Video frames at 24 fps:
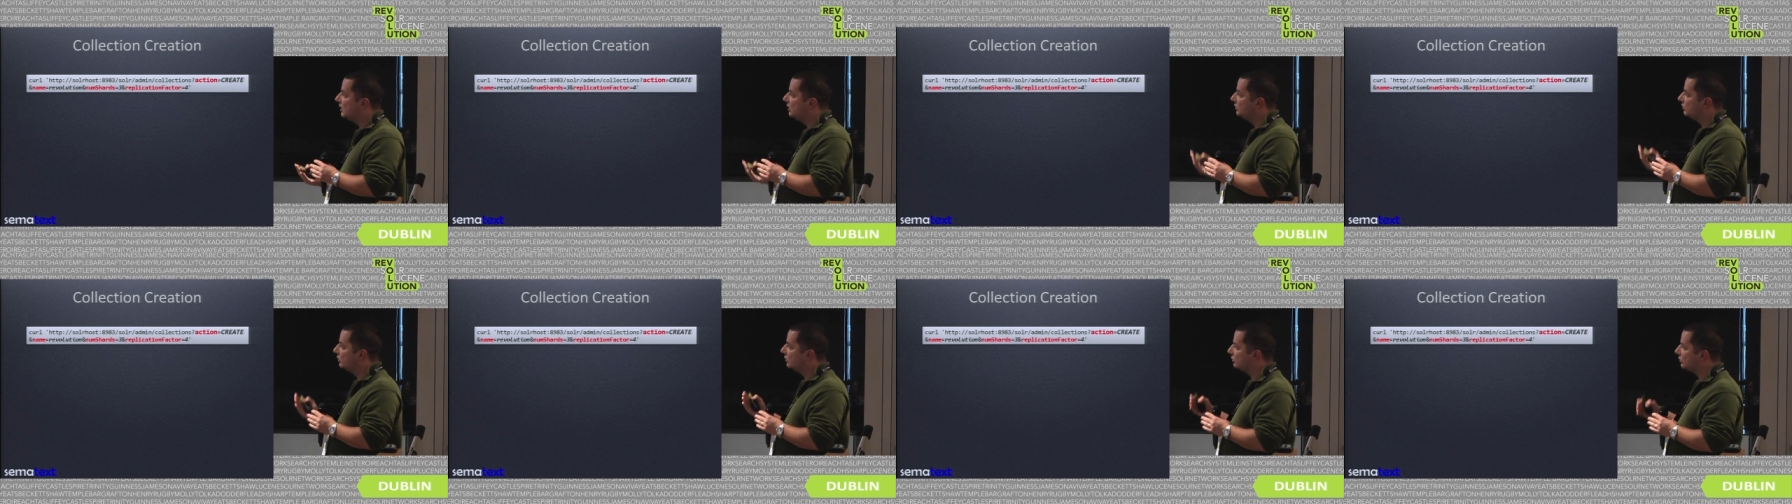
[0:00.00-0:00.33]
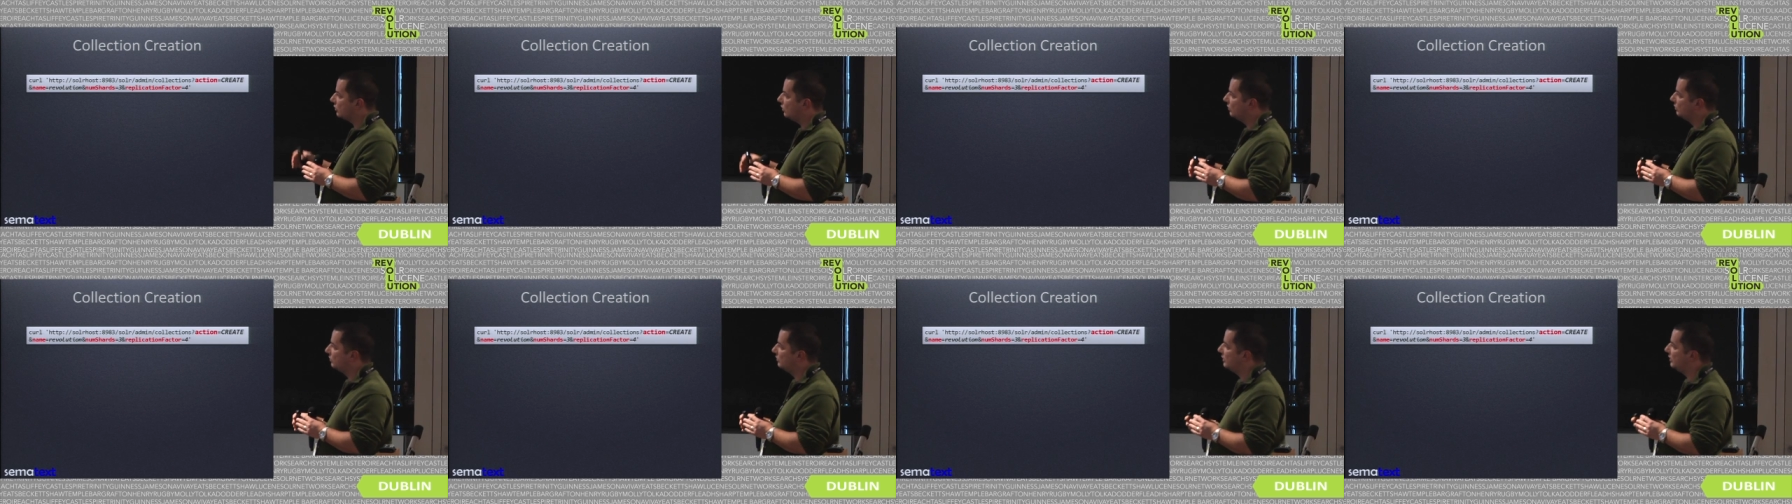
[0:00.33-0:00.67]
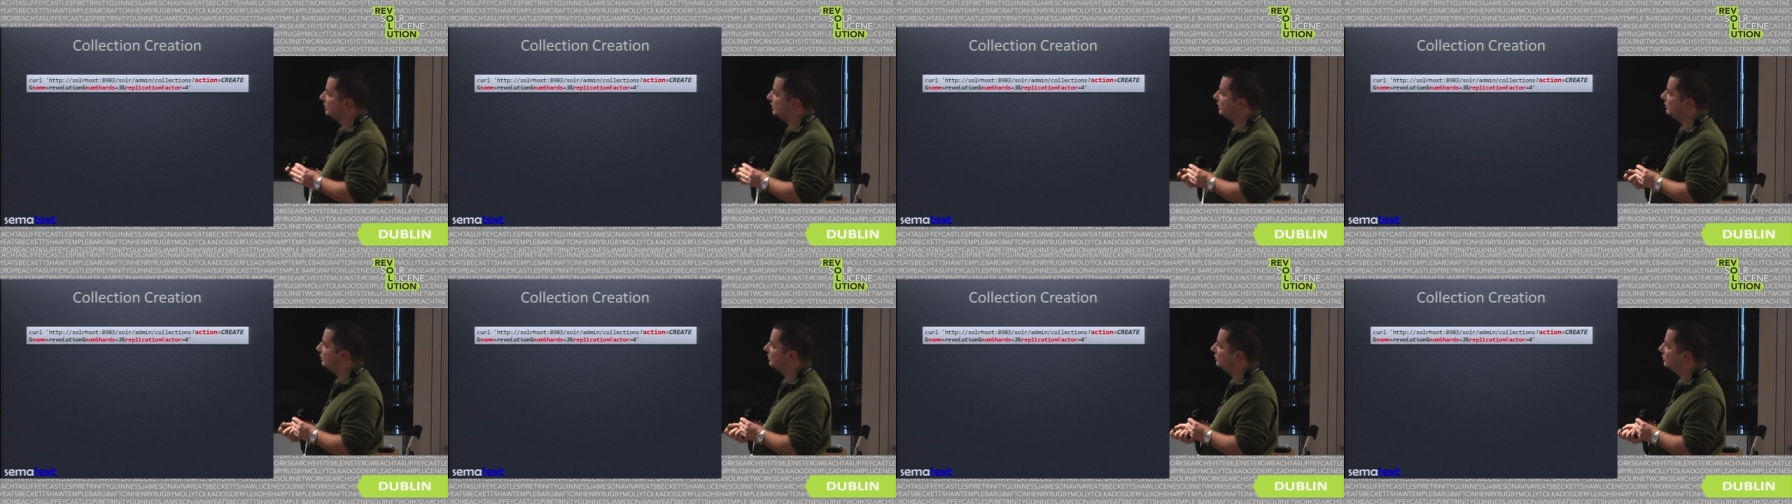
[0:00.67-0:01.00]
Not
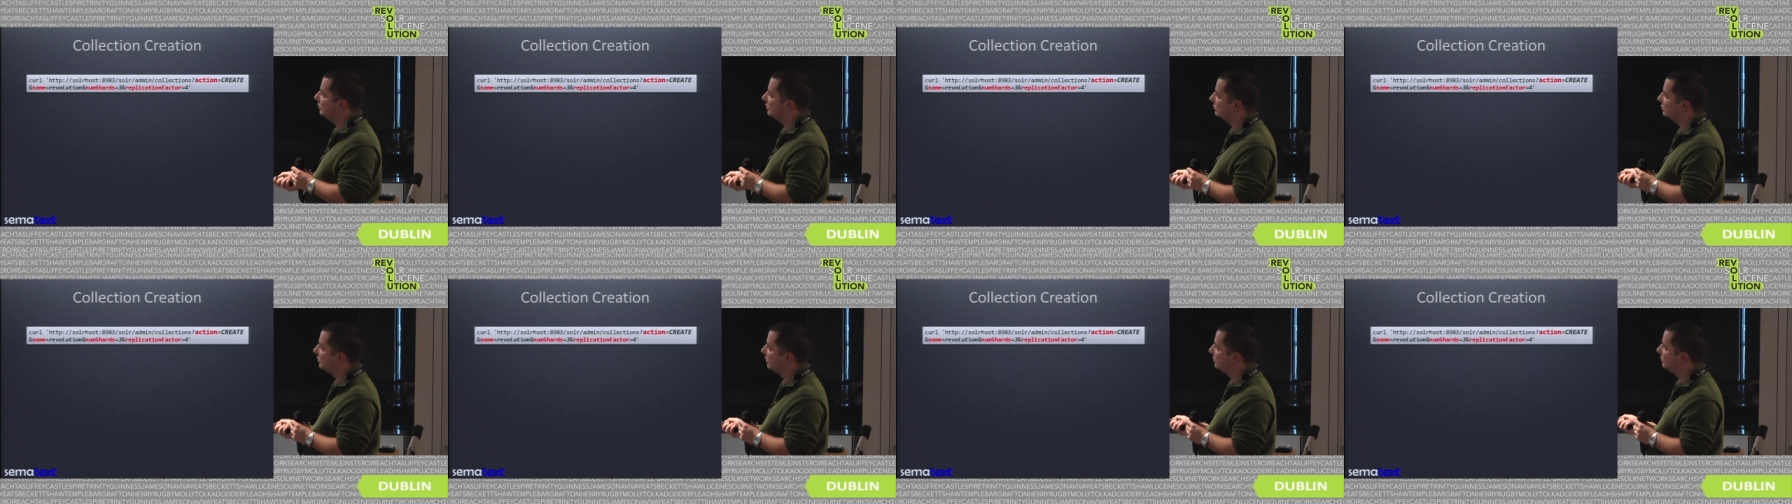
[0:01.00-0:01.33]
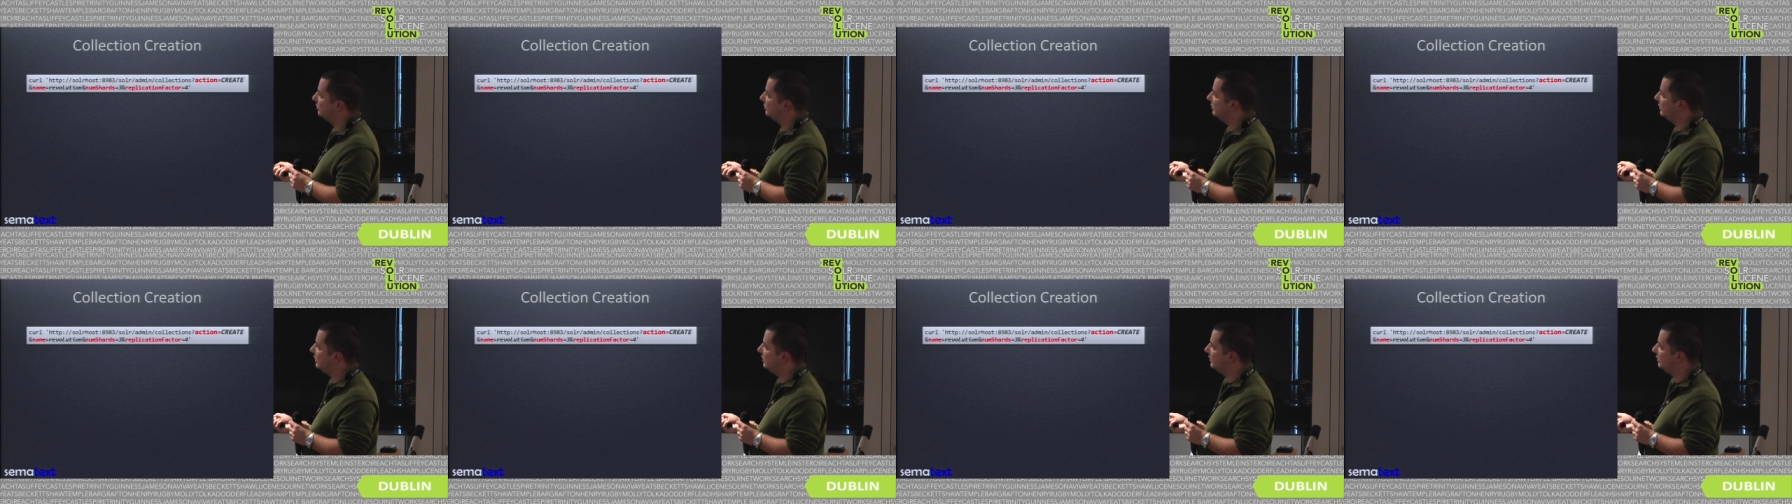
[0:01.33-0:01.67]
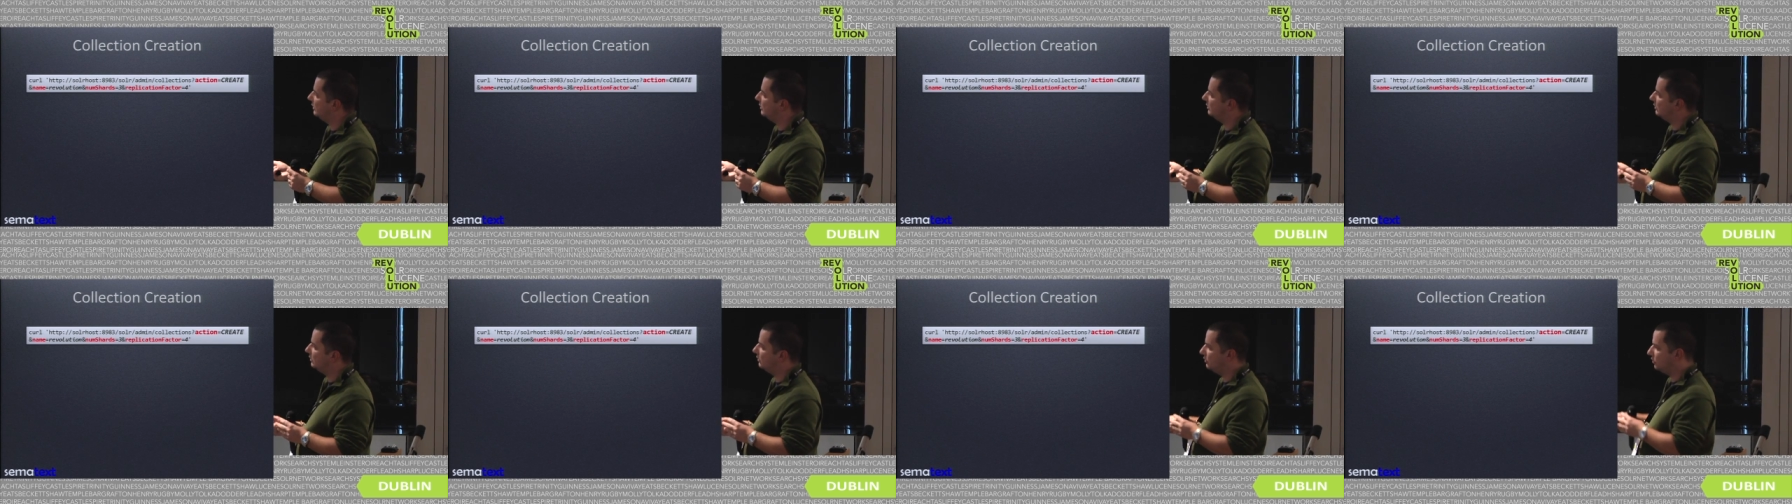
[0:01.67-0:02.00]
only, not only,
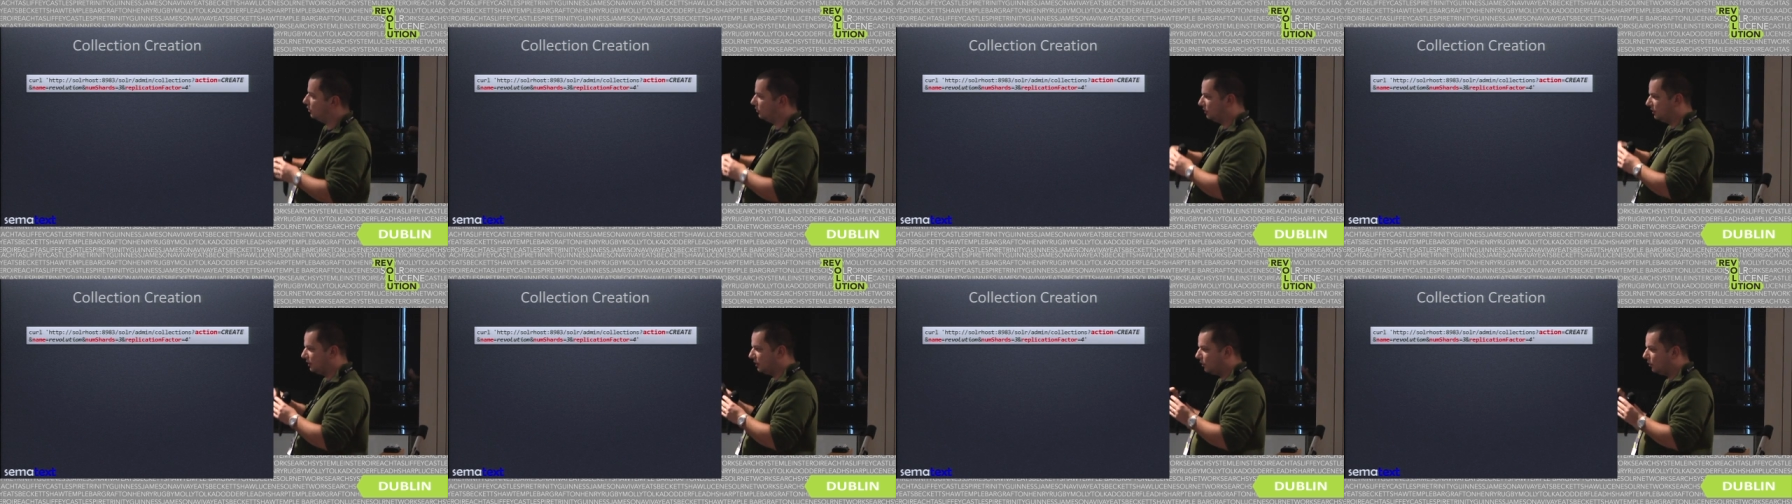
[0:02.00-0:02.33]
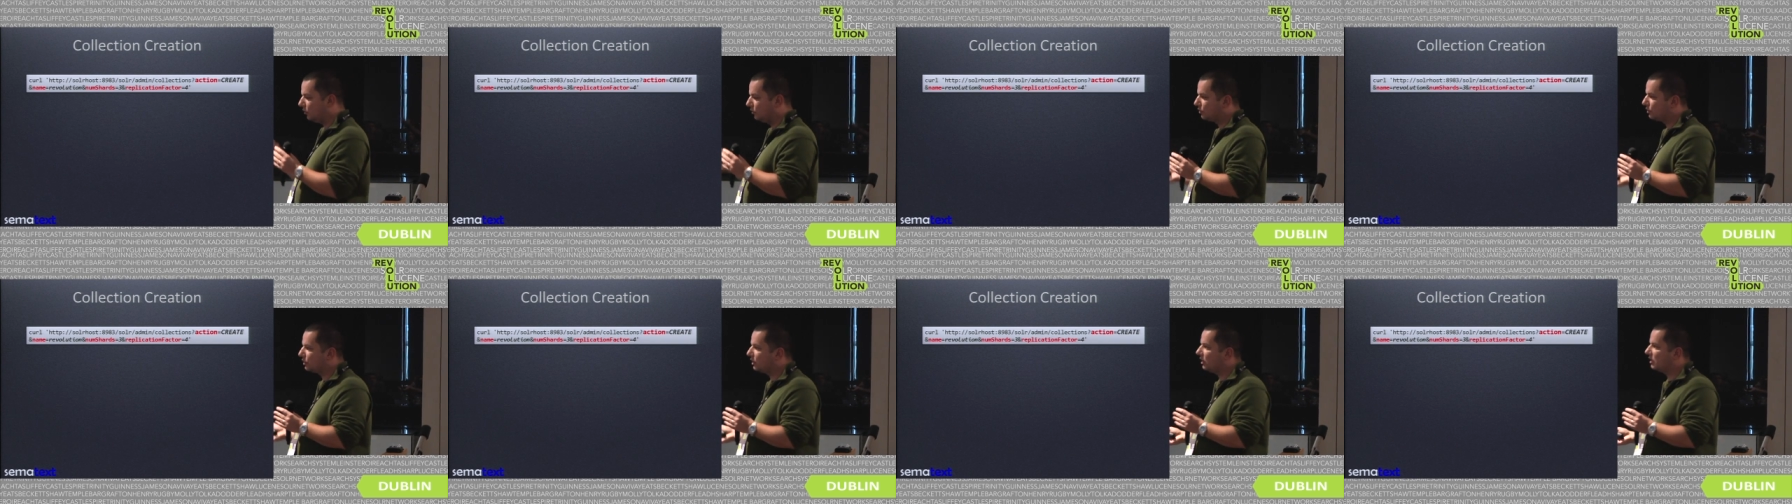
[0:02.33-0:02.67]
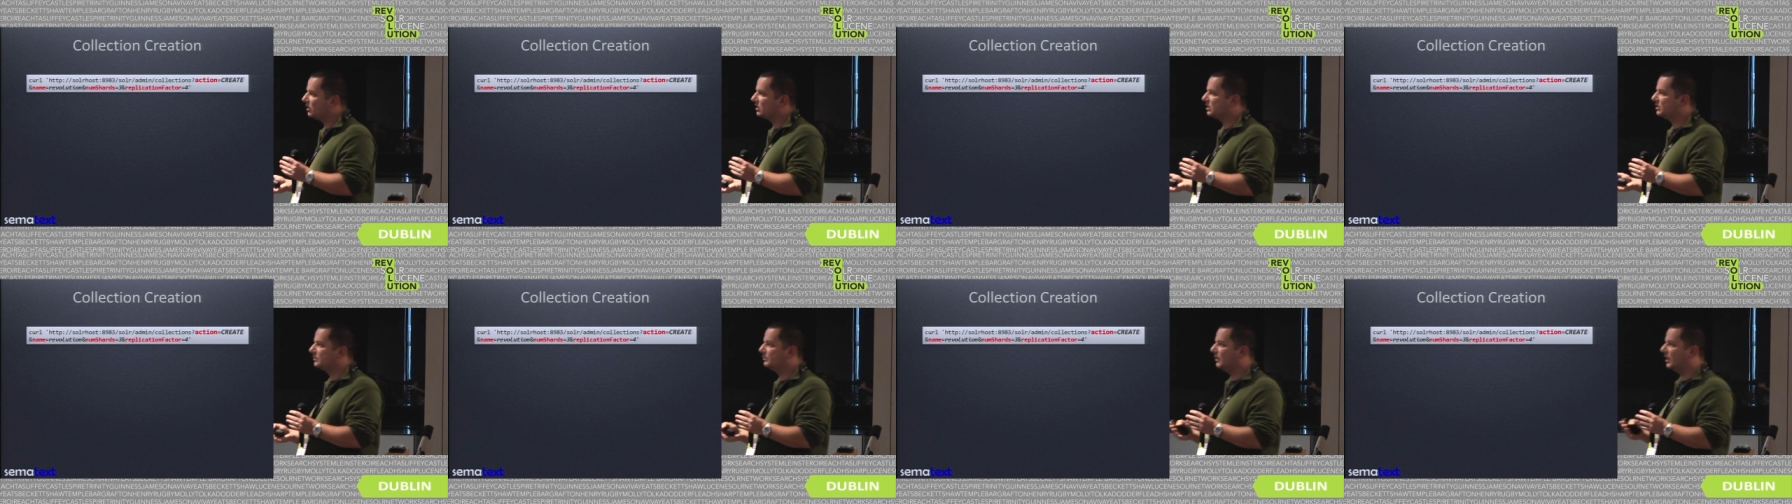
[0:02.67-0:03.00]
uh, not the all shards,